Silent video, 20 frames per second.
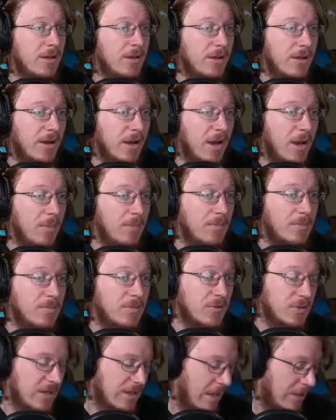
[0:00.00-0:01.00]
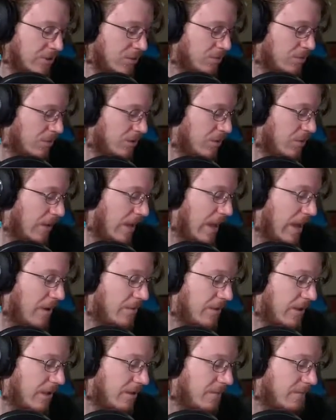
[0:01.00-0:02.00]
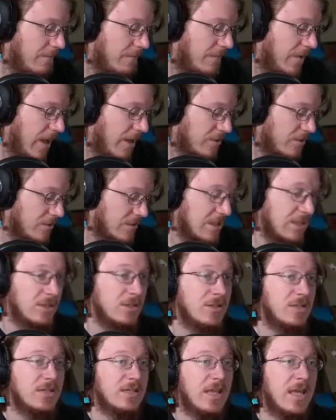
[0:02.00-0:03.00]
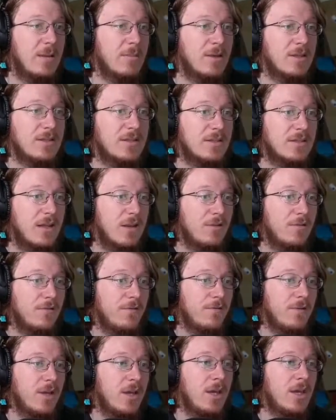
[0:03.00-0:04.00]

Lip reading: So again, I don't really know how that factors into the game itself,